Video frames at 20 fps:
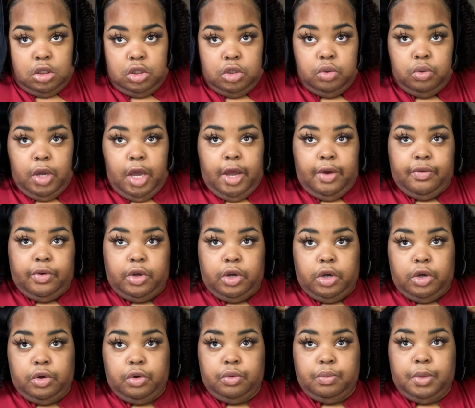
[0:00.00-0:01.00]
to have a
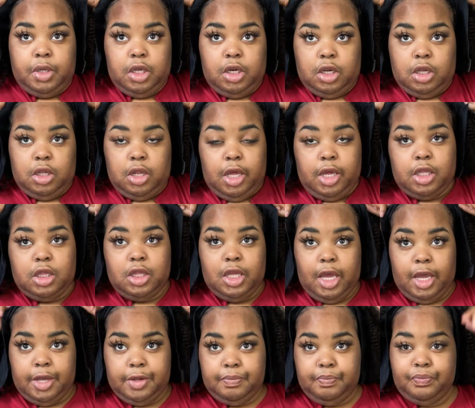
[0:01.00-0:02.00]
comb in it like
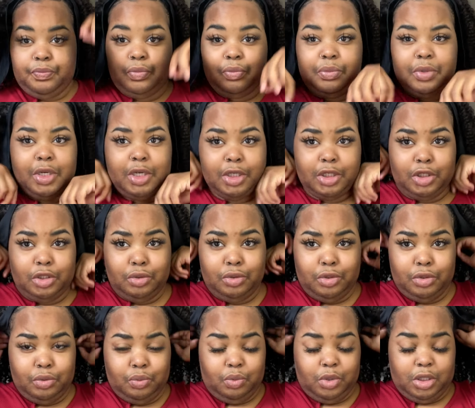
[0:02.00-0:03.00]
that, because you
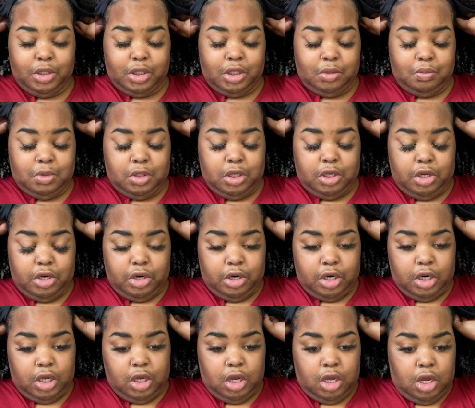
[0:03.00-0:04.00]
do want some
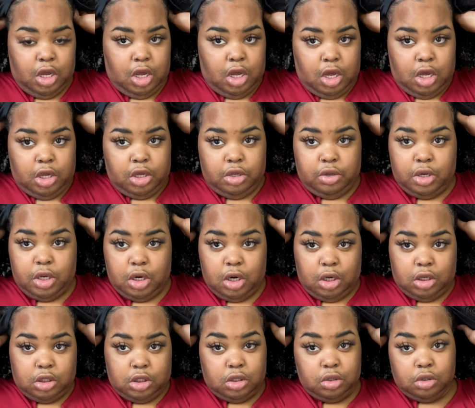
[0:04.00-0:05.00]
security. You can
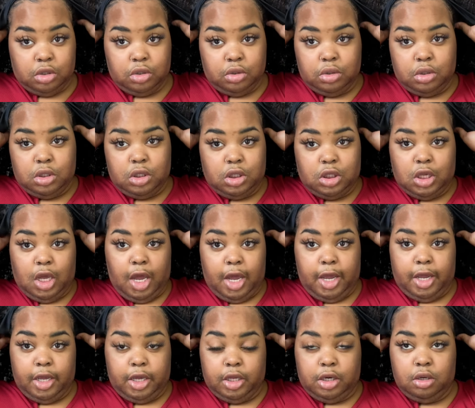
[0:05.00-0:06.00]
also use the
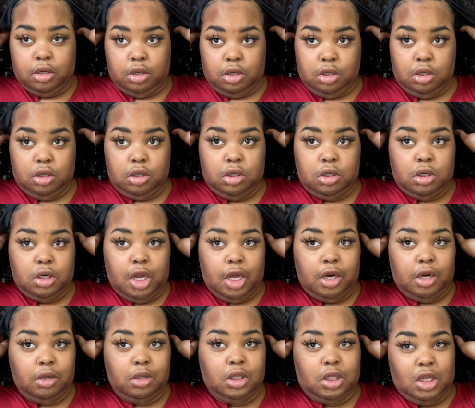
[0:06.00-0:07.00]
side. Now
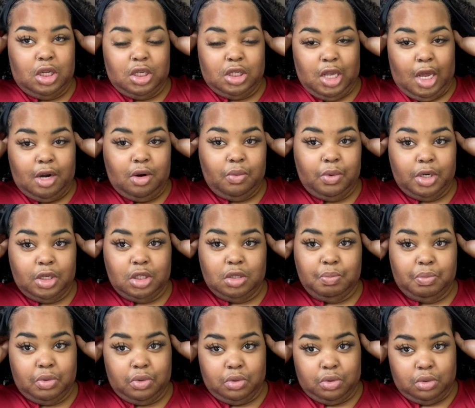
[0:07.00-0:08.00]
the only thing is I don't want it to
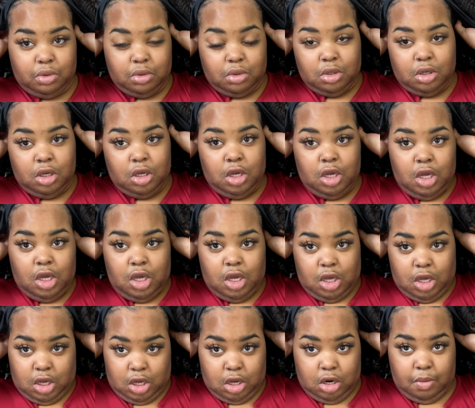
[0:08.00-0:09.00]
pull
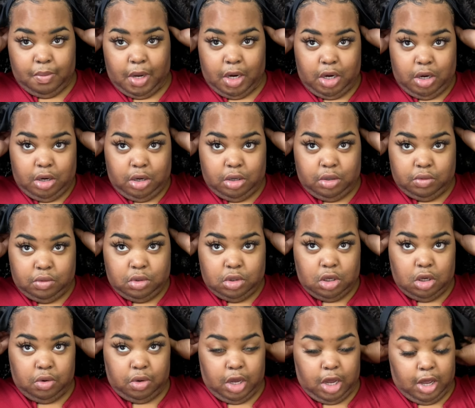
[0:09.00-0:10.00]
and get on my nerves,
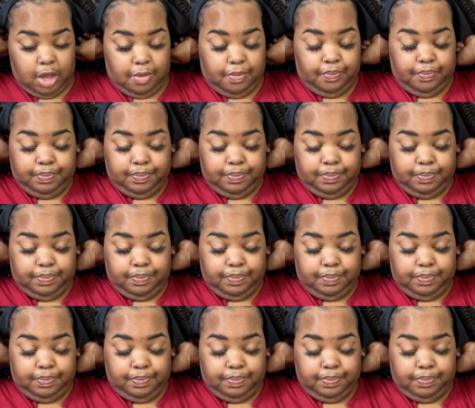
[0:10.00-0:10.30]
okay?